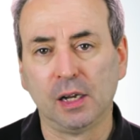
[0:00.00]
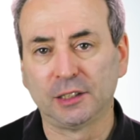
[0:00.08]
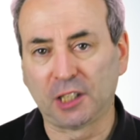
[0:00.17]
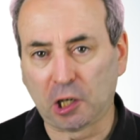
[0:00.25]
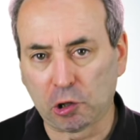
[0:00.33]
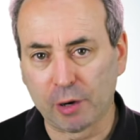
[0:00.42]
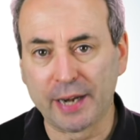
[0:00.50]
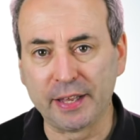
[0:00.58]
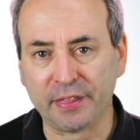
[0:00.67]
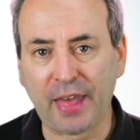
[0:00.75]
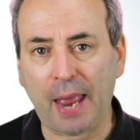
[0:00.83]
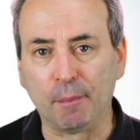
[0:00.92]
to
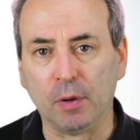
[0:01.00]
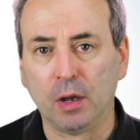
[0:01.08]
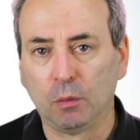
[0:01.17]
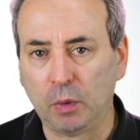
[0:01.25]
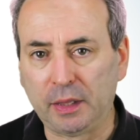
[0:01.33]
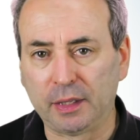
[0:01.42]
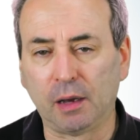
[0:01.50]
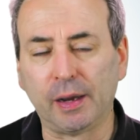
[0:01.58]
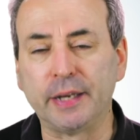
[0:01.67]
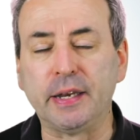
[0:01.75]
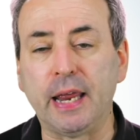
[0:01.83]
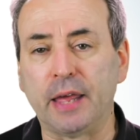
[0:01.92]
credit them with the
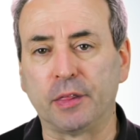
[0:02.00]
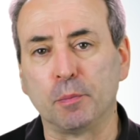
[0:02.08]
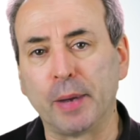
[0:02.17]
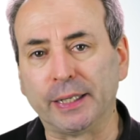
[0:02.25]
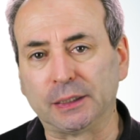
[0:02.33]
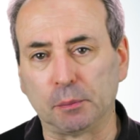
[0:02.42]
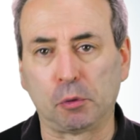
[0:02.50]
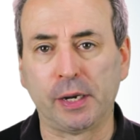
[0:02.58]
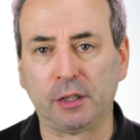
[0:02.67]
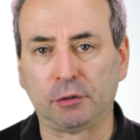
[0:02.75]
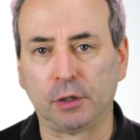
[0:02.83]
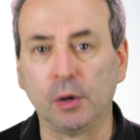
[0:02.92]
idea that makes a
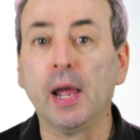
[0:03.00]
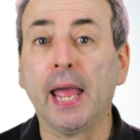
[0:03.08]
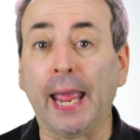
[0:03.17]
breakthrough.